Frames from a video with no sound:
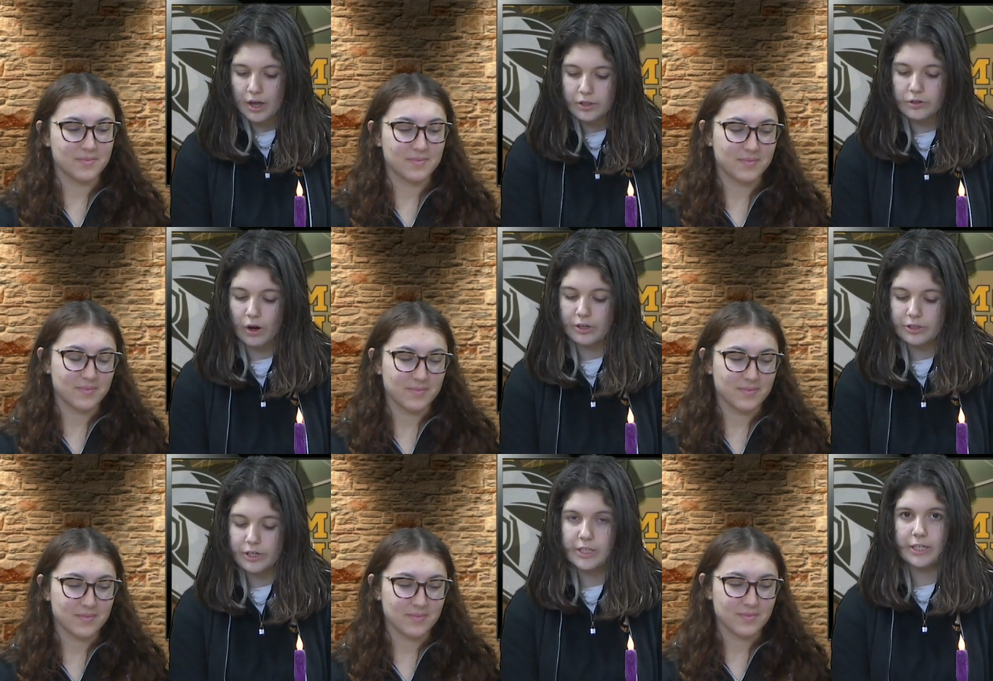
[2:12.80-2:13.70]
Speaker 1: To all
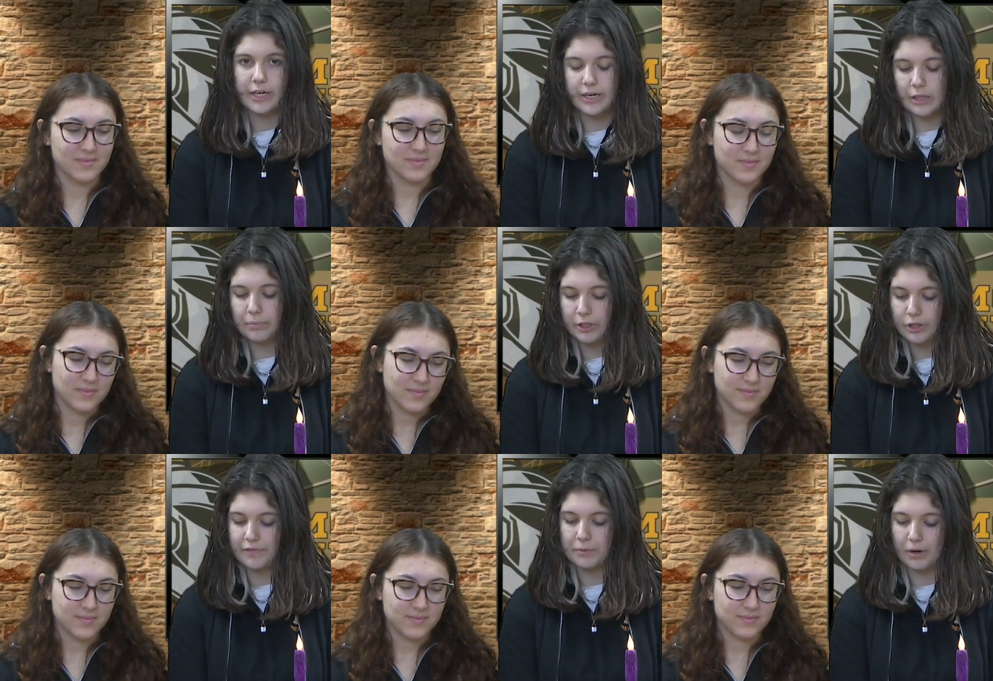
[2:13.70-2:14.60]
students attending the blood drive
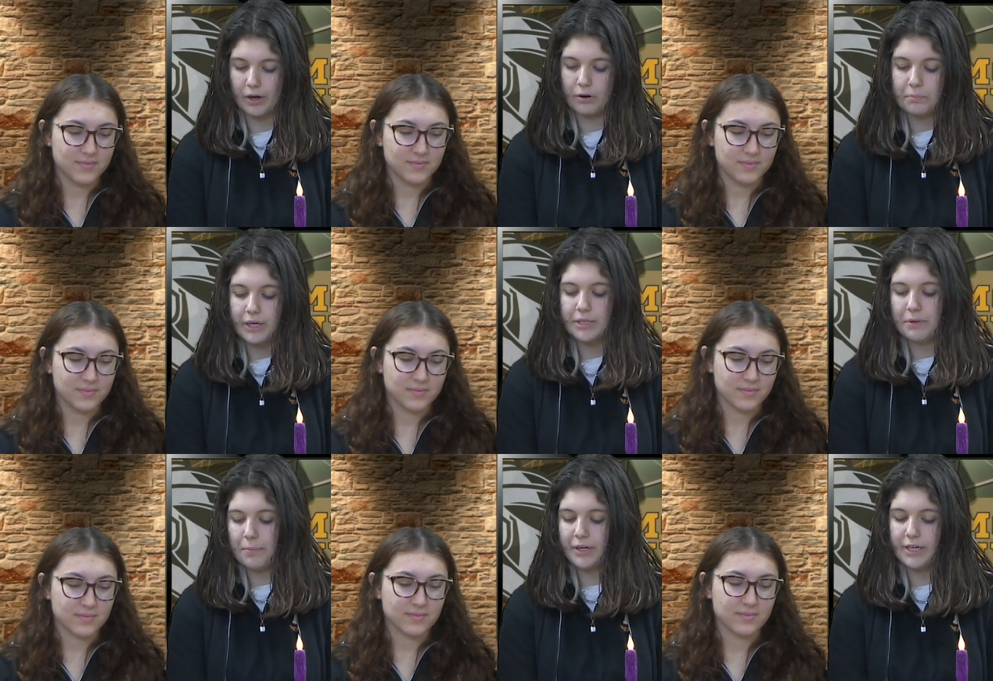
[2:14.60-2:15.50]
tomorrow, please meet
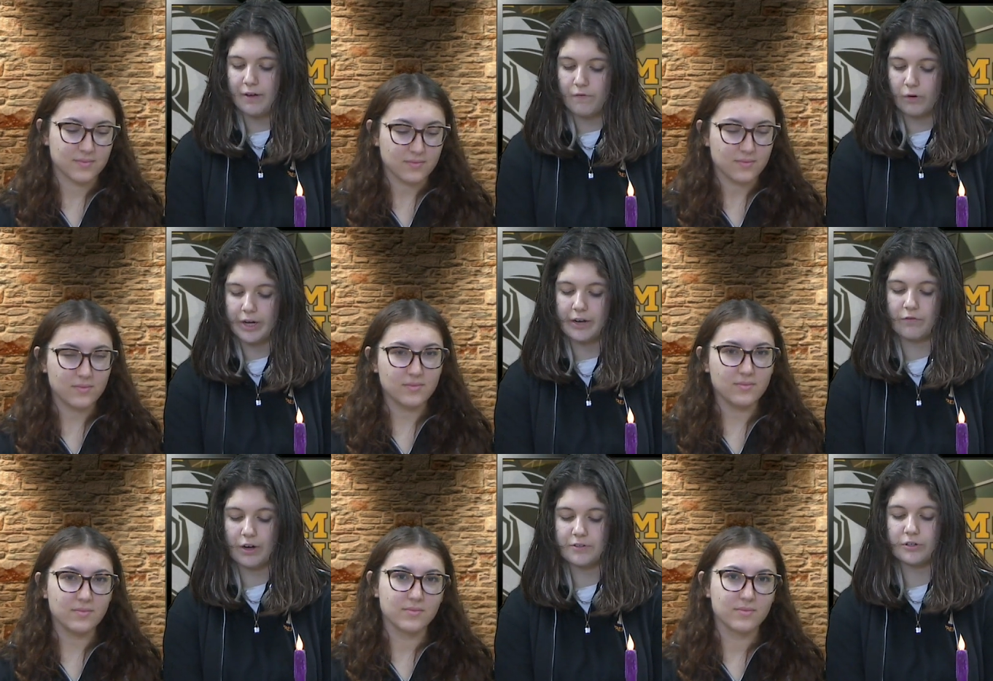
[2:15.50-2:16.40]
by 1040 in front
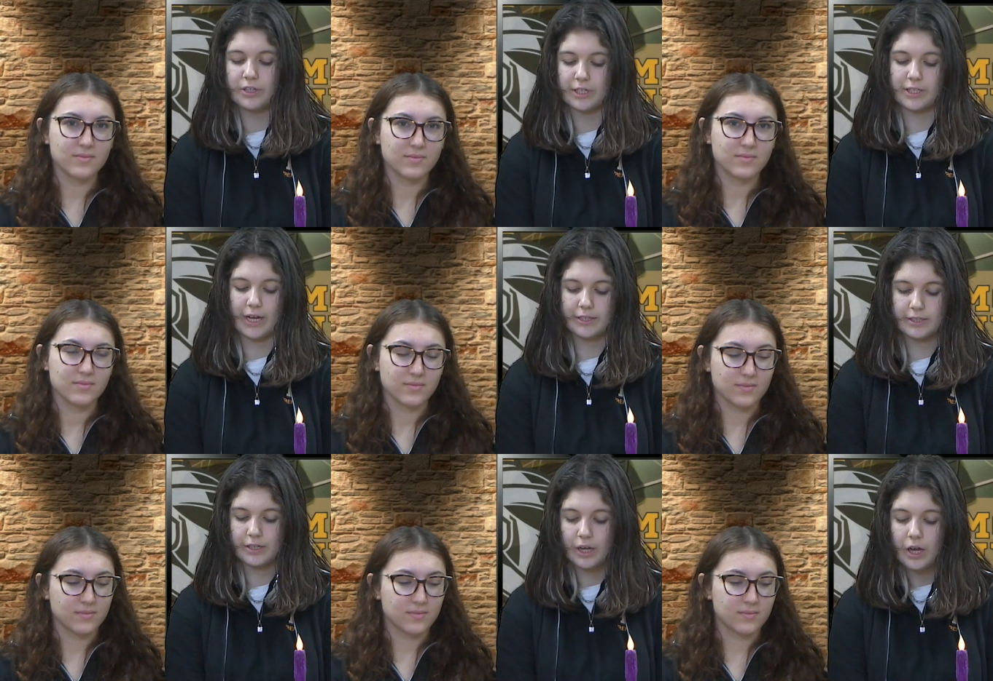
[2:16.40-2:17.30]
of Student Success.
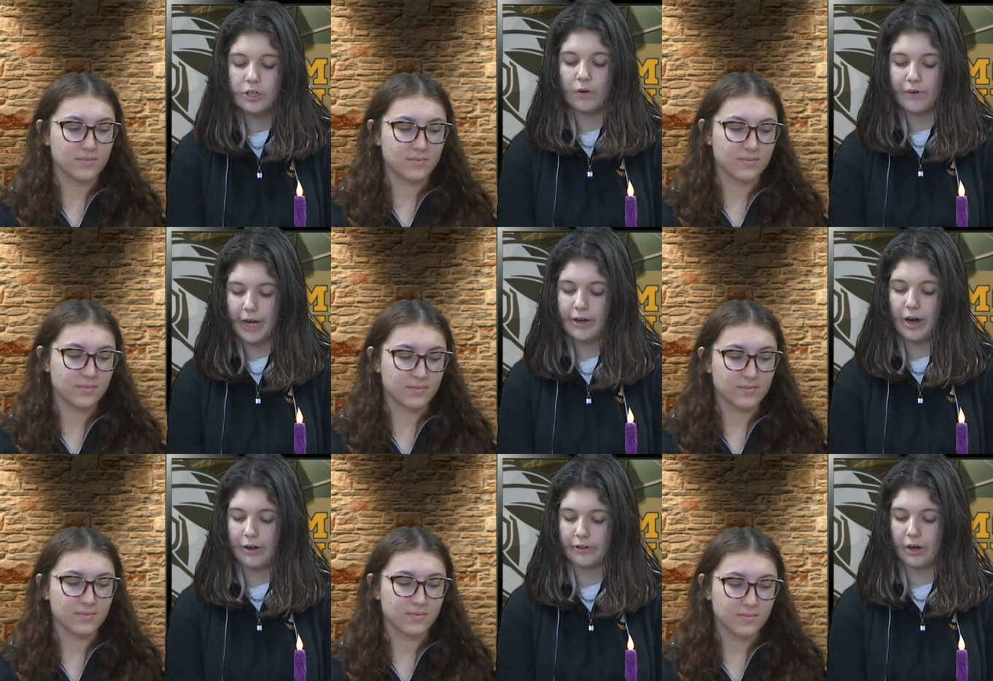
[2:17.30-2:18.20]
Don't forget your
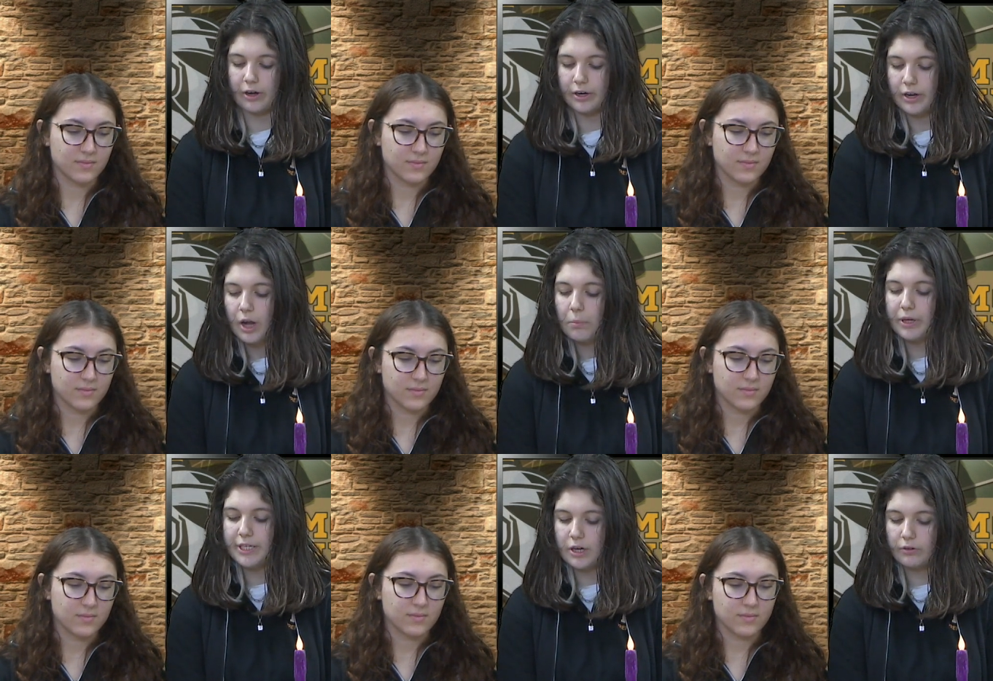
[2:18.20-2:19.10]
health card. Please
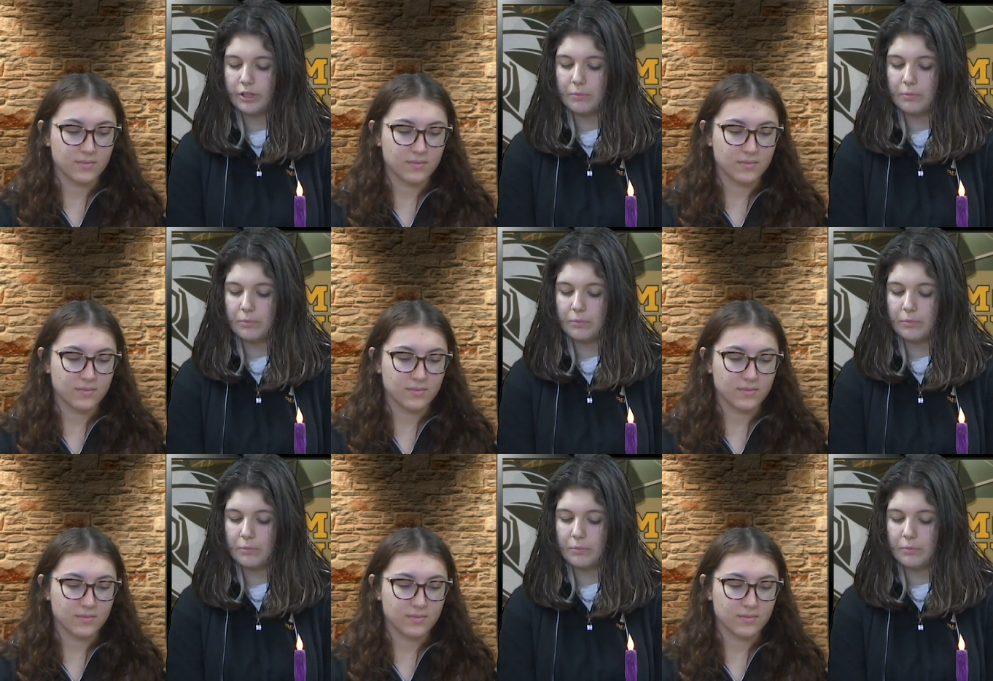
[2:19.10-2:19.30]
note that the